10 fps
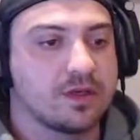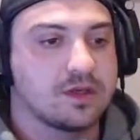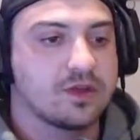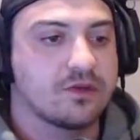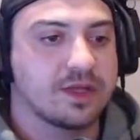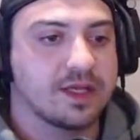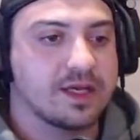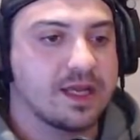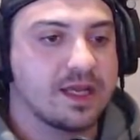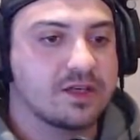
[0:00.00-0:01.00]
Don't really
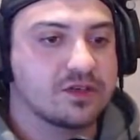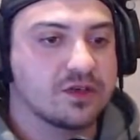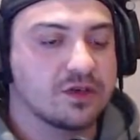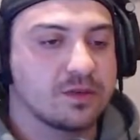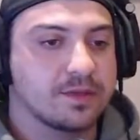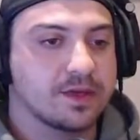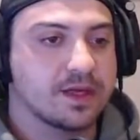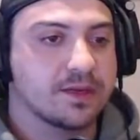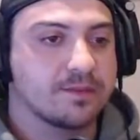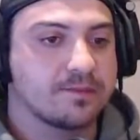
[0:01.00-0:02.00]
need to, but
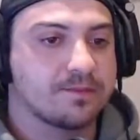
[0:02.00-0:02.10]
I